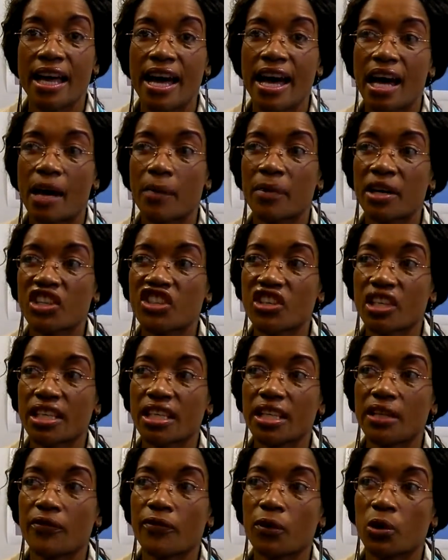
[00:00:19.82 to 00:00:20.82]
I'm
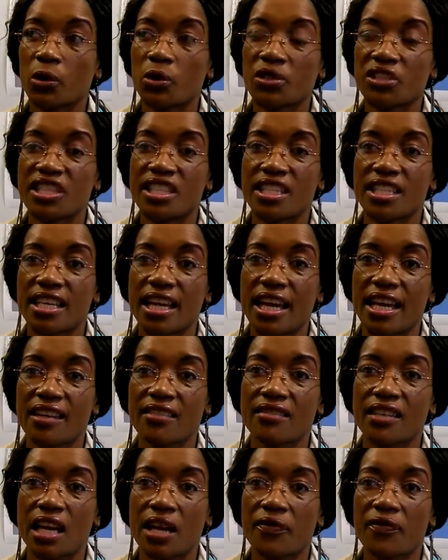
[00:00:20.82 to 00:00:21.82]
actually a volunteer at
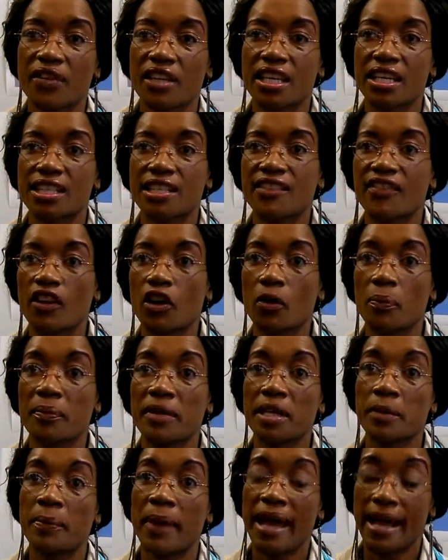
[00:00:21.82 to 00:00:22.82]
the African
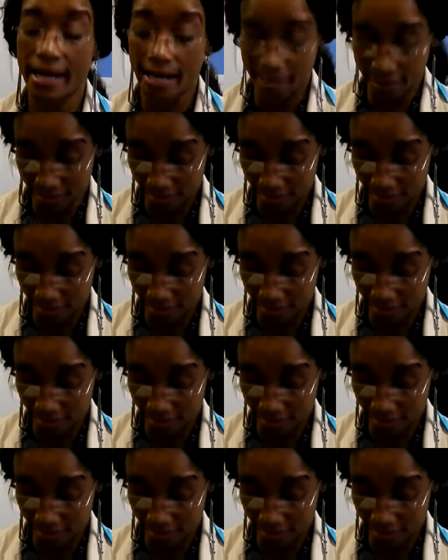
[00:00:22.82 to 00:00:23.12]
Development Bank.